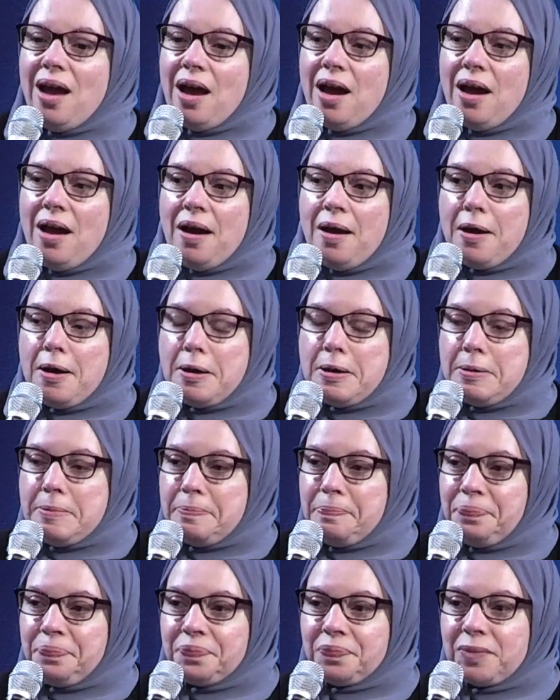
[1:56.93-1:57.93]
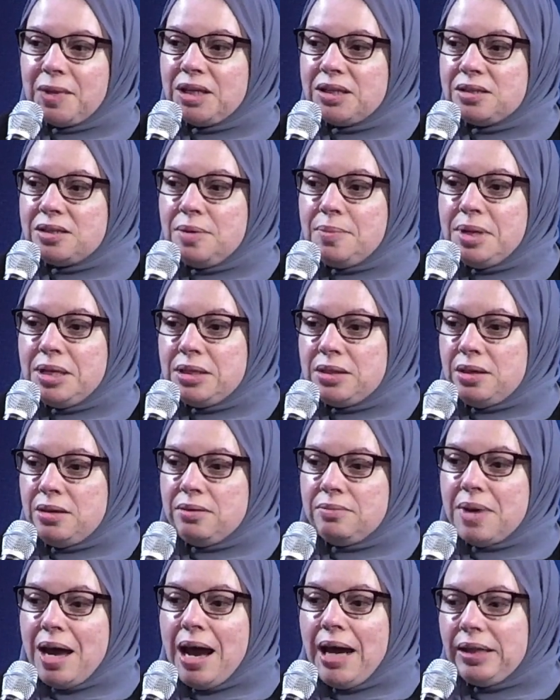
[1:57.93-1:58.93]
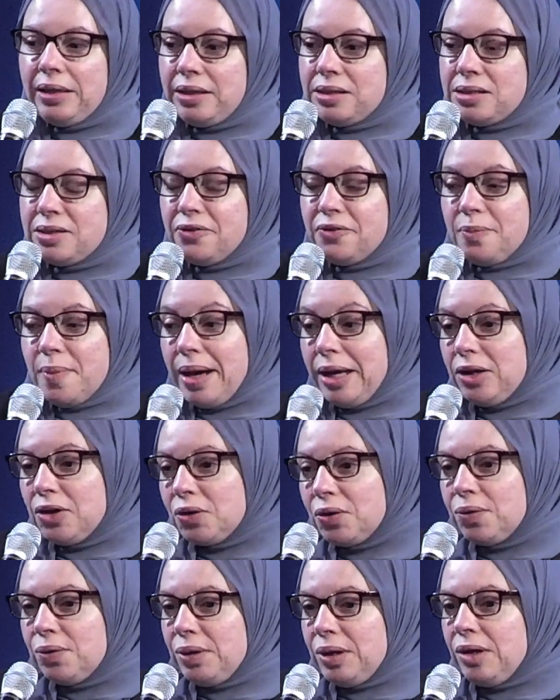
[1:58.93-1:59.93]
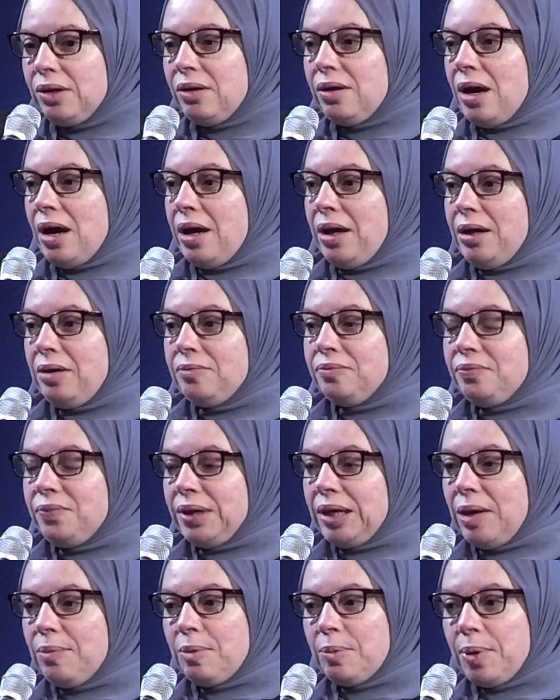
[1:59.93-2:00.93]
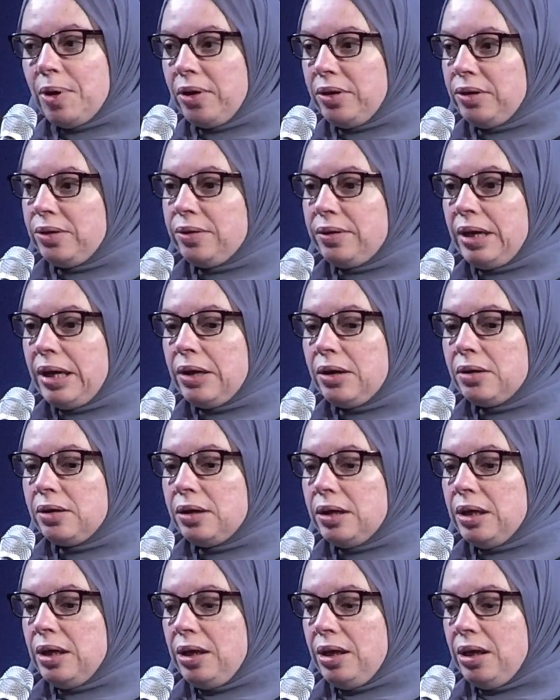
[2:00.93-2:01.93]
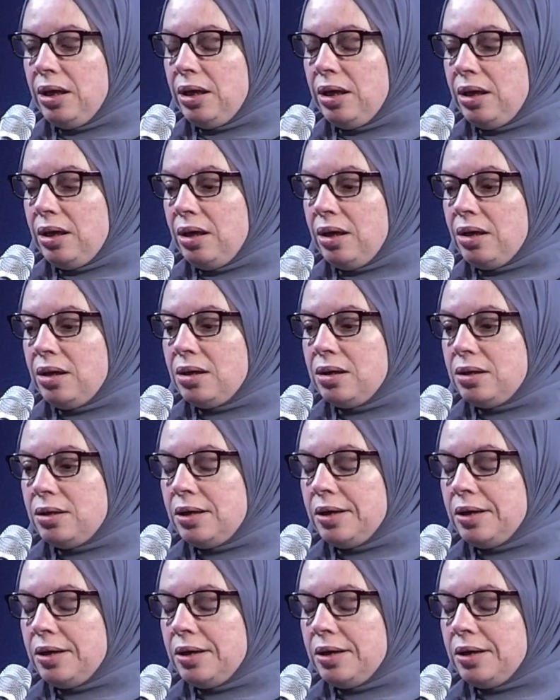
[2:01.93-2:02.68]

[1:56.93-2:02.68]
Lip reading: Some of the highlights of my career, I became a partner there in